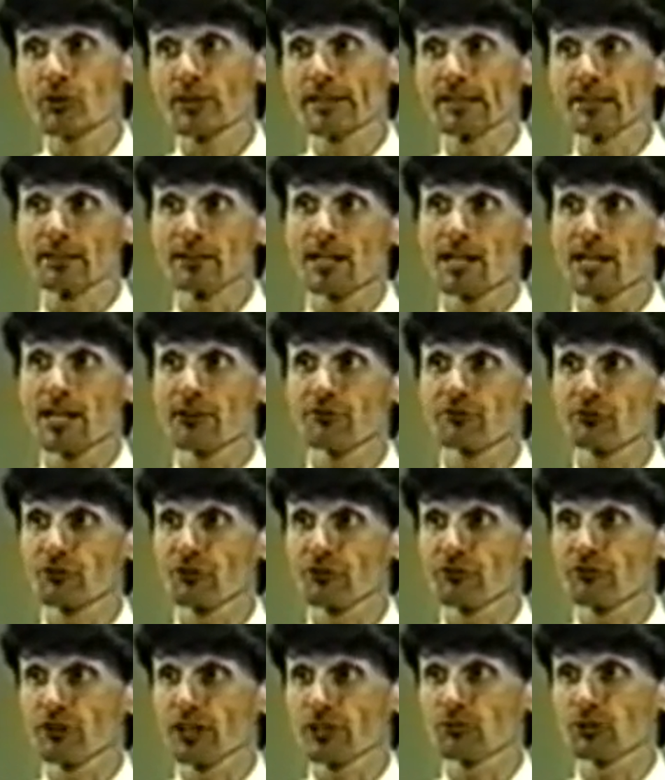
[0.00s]
credit line for
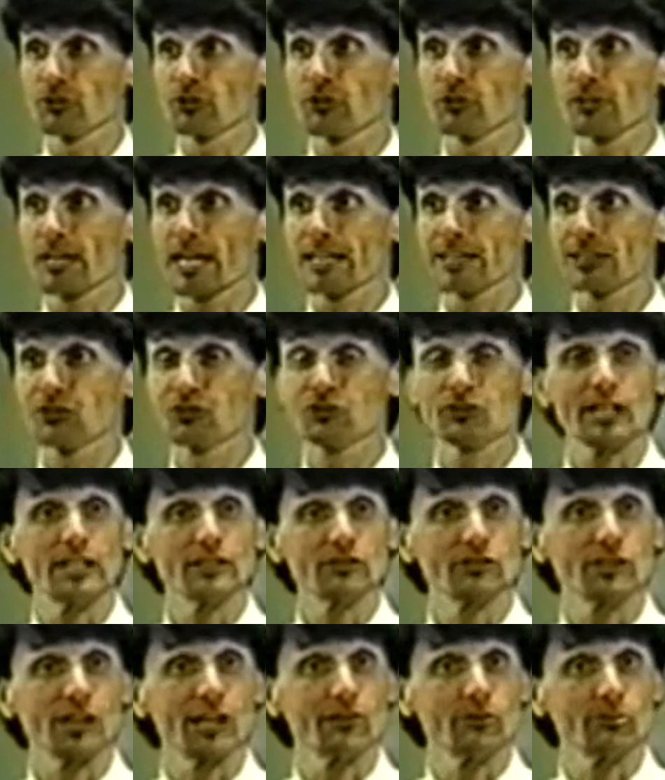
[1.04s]
the federal United
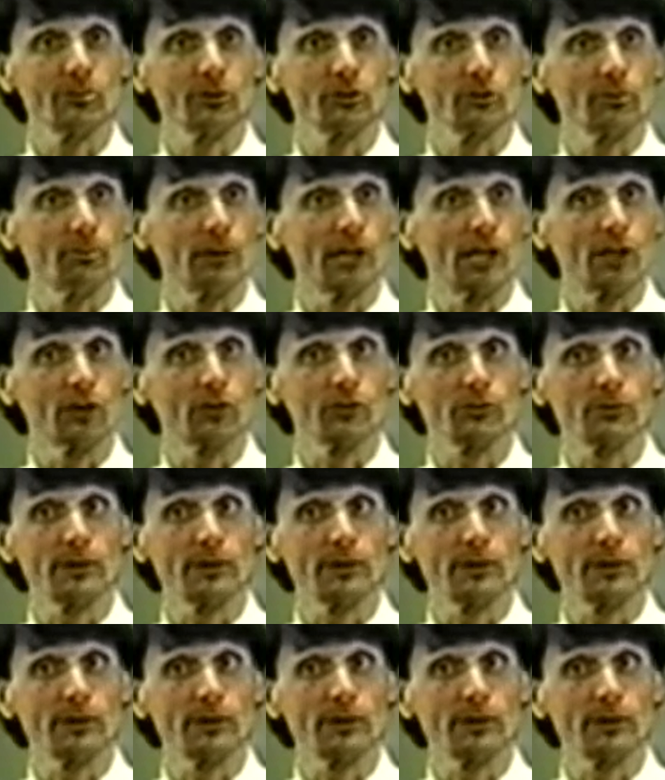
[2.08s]
States government to borrow